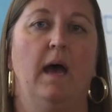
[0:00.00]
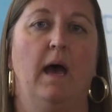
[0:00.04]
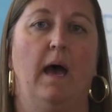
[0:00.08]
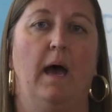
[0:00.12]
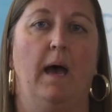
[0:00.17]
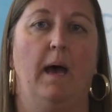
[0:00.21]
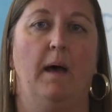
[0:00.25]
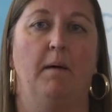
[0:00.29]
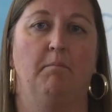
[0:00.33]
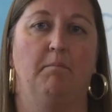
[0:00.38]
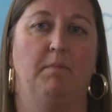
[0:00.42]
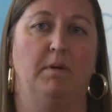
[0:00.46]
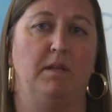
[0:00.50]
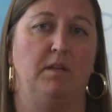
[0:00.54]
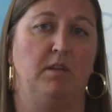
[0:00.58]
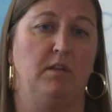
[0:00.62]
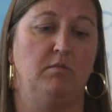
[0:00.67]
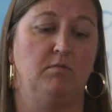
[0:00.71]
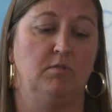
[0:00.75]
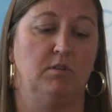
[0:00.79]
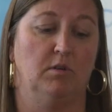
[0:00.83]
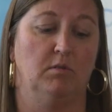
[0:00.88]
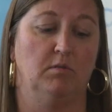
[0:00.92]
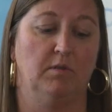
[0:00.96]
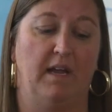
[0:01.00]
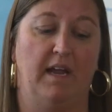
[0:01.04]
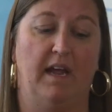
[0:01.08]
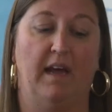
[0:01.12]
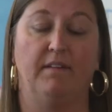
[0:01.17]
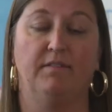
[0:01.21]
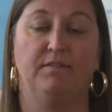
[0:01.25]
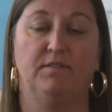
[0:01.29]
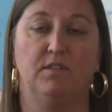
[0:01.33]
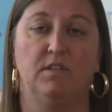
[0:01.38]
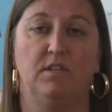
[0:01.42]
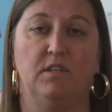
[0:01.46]
But you don't
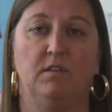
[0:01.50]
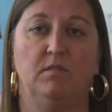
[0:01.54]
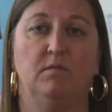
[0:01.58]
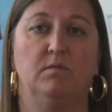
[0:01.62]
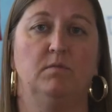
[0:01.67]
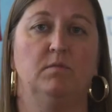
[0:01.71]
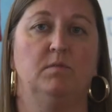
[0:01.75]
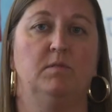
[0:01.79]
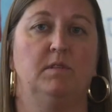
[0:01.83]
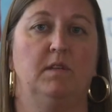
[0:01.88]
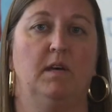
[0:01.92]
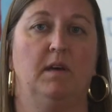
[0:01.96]
have to use